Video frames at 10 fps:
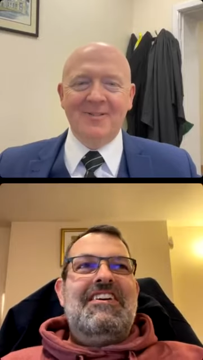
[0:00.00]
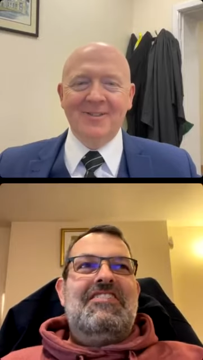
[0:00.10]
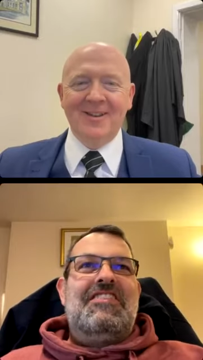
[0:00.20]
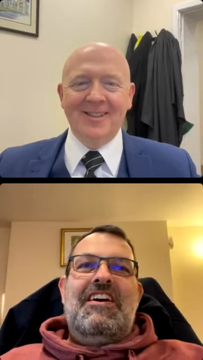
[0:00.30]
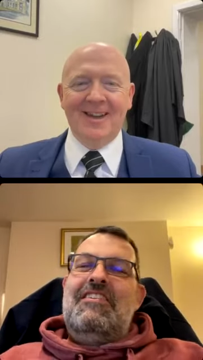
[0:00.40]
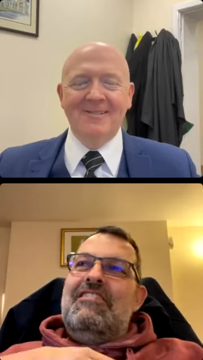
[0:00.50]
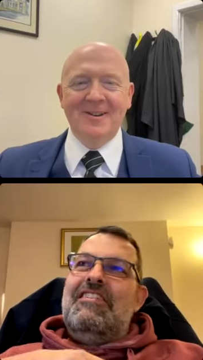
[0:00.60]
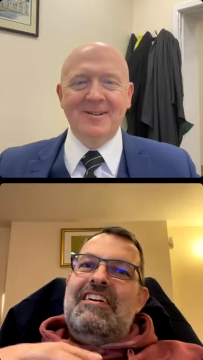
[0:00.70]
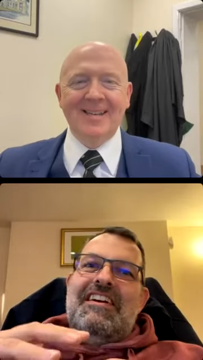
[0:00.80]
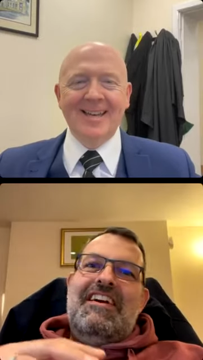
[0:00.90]
Speaker 1: along that
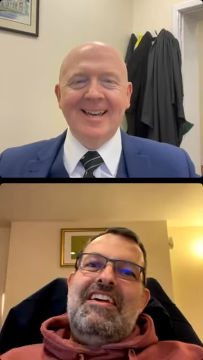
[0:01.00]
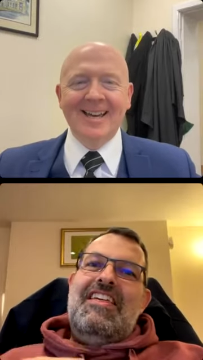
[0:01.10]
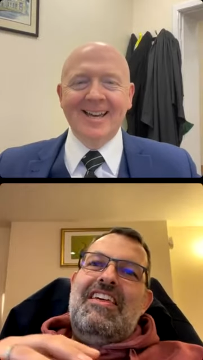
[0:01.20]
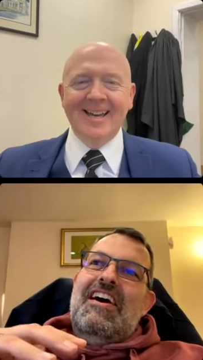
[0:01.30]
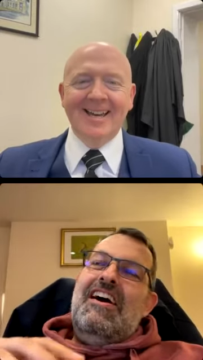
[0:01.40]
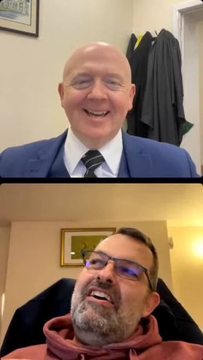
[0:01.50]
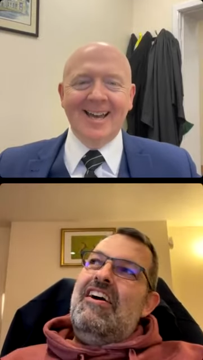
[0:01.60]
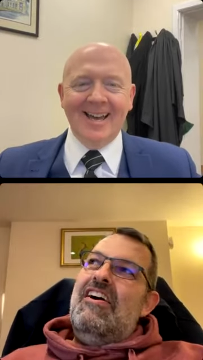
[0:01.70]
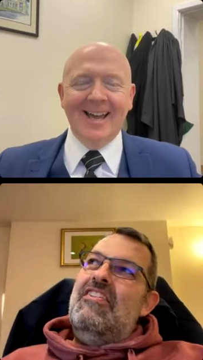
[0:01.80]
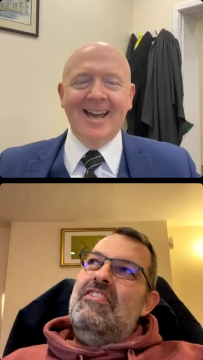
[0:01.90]
road, uh,
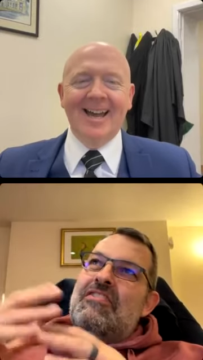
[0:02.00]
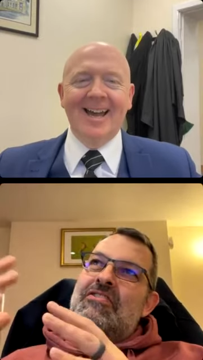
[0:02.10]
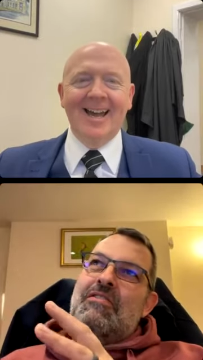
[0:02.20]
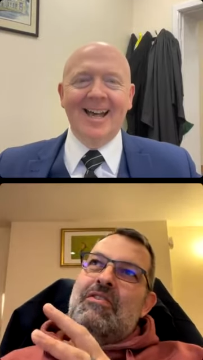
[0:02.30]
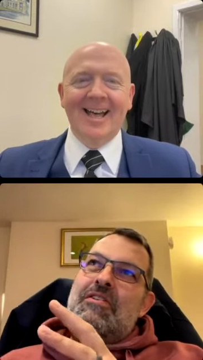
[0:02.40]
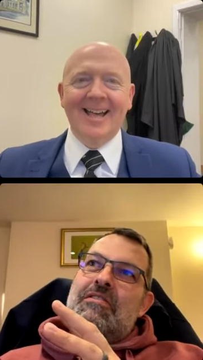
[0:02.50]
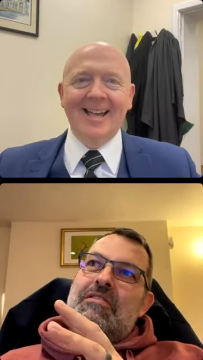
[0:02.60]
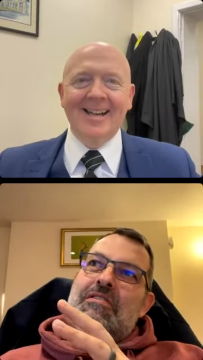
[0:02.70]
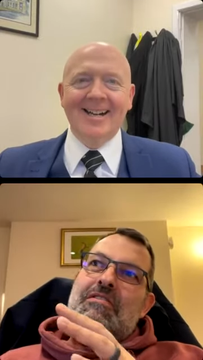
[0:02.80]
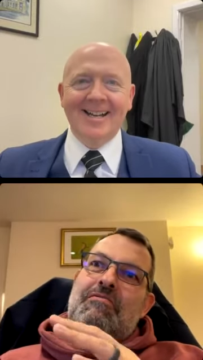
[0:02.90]
and the sort of
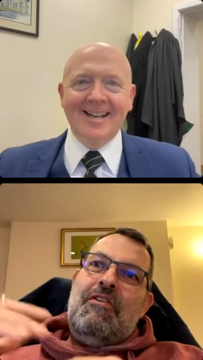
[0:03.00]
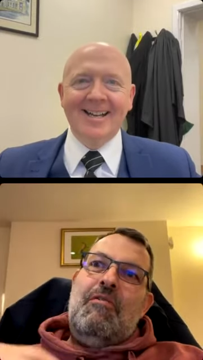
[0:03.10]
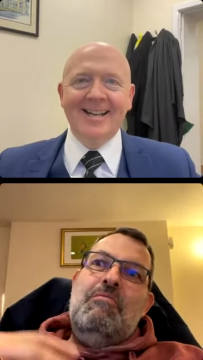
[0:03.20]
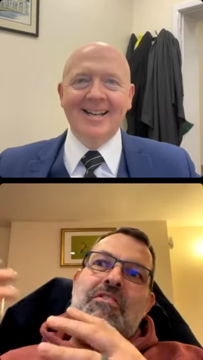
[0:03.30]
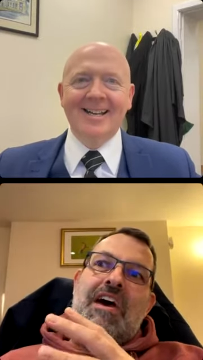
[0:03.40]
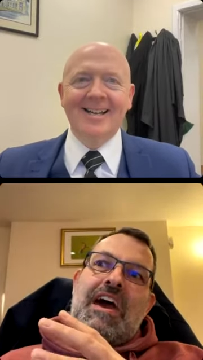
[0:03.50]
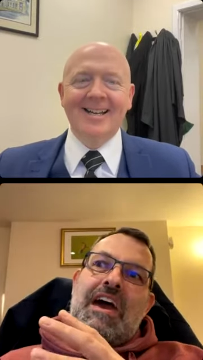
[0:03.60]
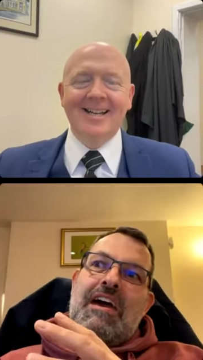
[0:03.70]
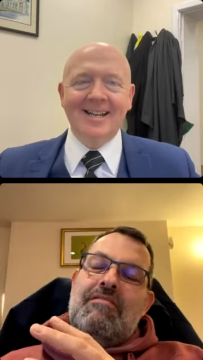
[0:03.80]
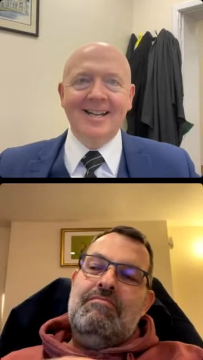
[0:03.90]
the from
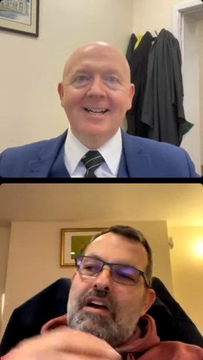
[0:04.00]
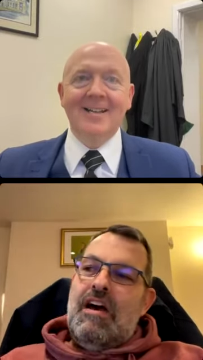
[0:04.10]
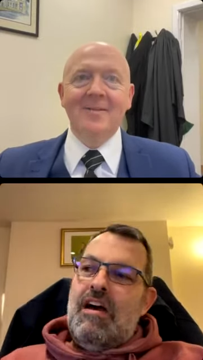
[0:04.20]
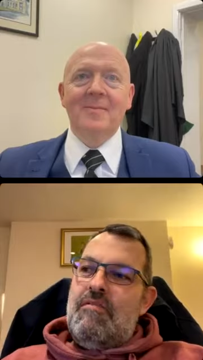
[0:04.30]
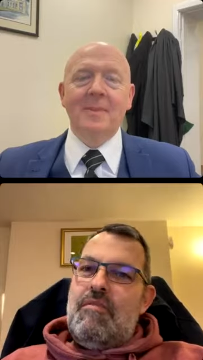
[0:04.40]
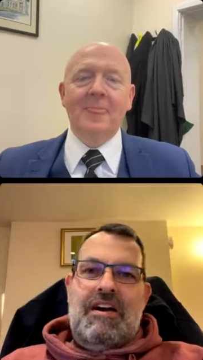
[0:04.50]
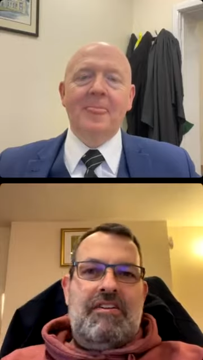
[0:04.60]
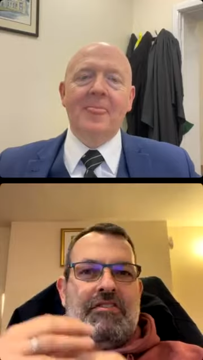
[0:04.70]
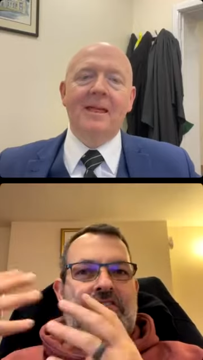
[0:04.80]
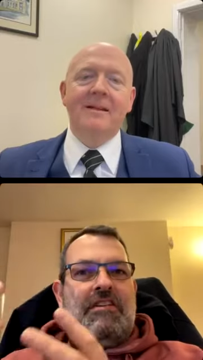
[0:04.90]
there, um, I
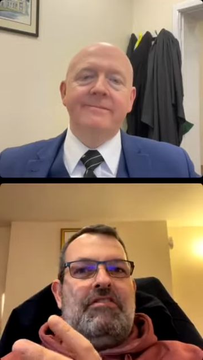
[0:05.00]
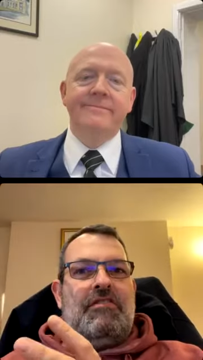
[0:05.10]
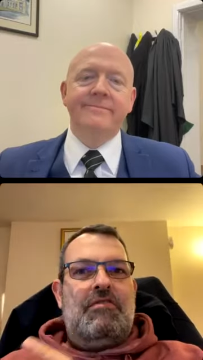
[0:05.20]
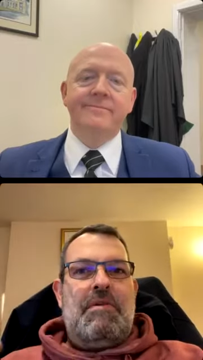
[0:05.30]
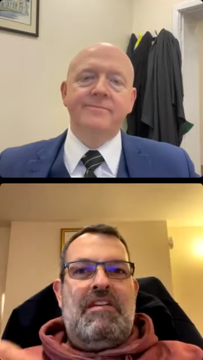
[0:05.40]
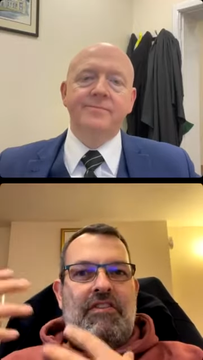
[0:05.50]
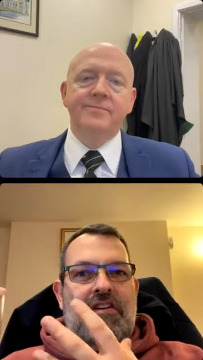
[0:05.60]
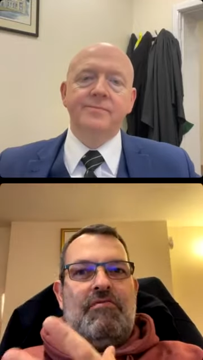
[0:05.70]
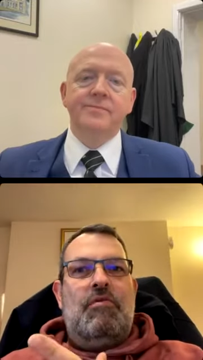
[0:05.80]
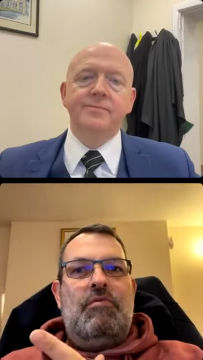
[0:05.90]
could see the sort of the benefit
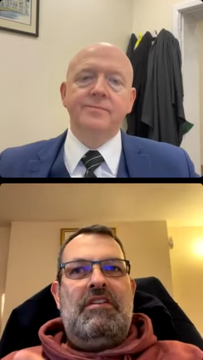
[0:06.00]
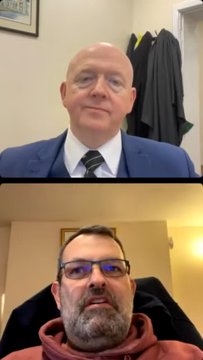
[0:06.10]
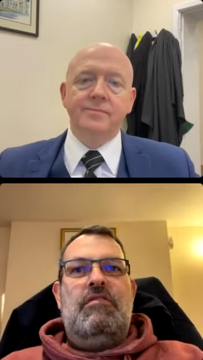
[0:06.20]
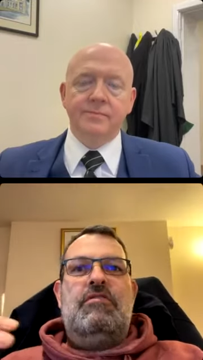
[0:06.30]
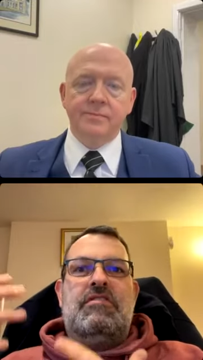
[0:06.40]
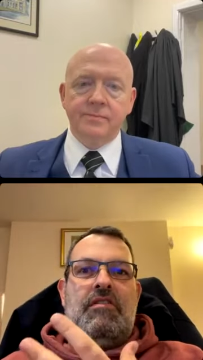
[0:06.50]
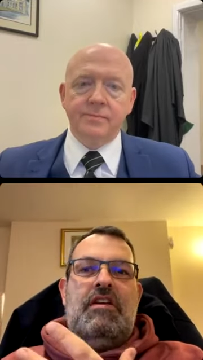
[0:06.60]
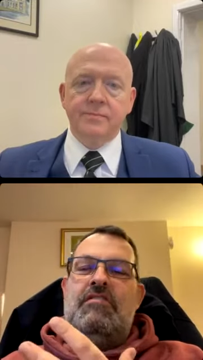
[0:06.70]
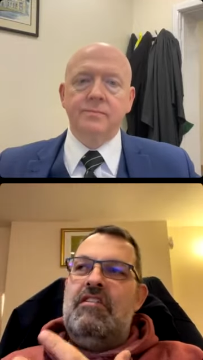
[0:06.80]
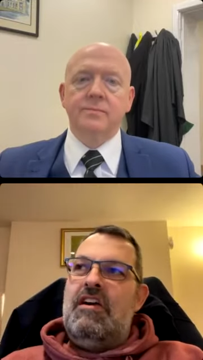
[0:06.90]
of what we do as civil
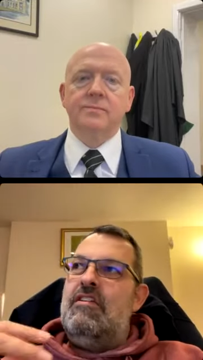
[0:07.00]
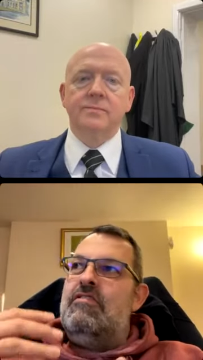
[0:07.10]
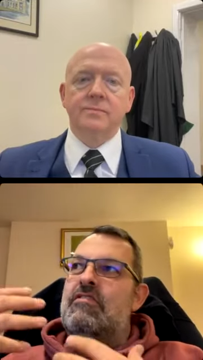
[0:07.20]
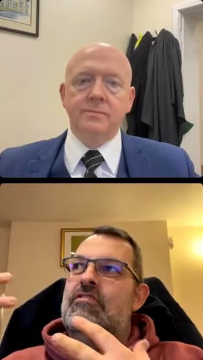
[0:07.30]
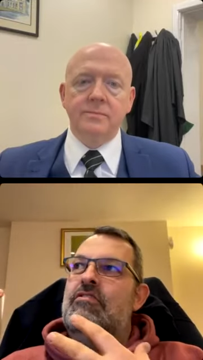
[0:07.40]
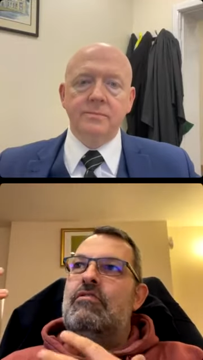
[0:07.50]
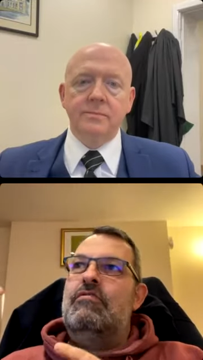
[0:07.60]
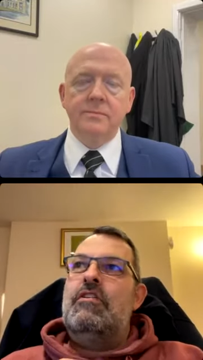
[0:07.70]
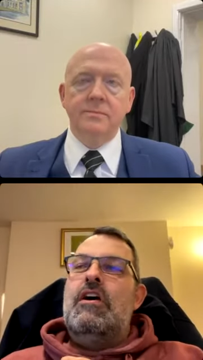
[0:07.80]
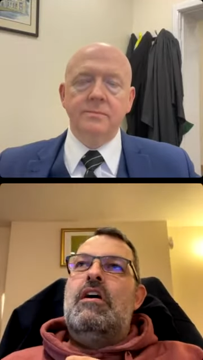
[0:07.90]
engineers, and sort
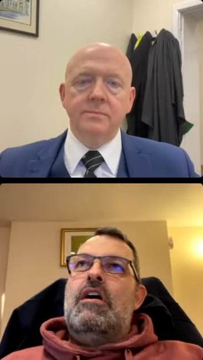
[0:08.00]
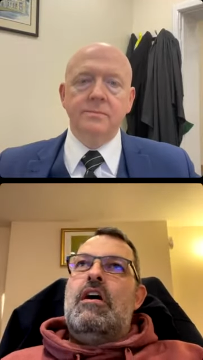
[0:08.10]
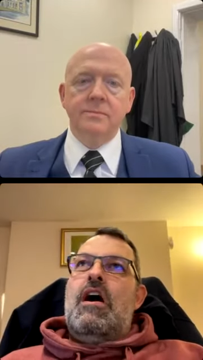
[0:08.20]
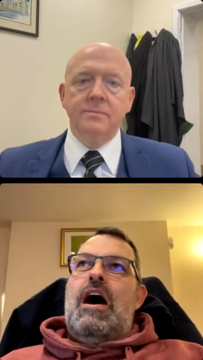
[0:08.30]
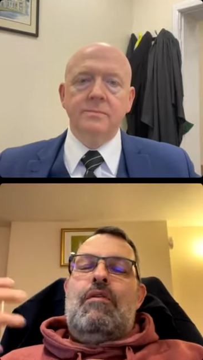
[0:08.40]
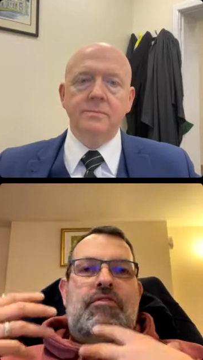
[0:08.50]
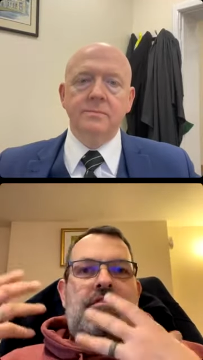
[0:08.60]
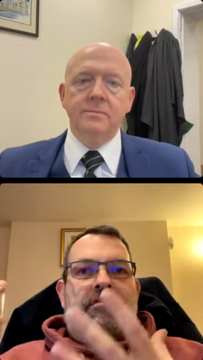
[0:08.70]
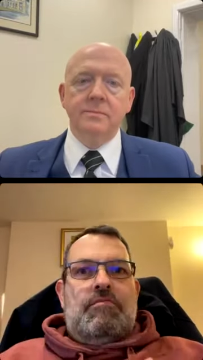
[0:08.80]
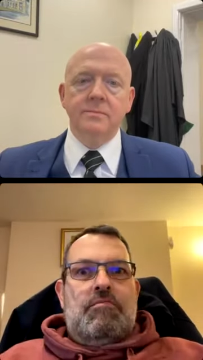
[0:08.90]
of I wanted
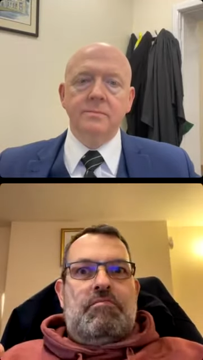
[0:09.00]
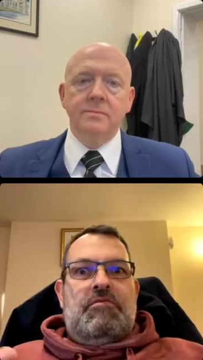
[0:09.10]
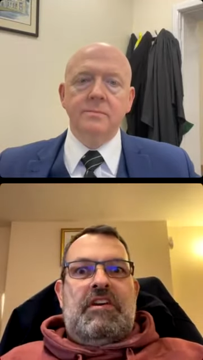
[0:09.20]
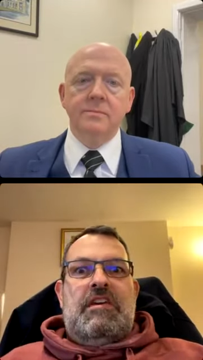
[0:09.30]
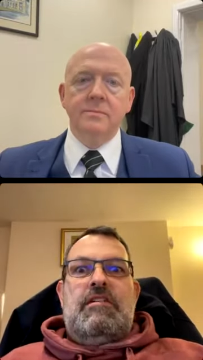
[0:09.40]
to see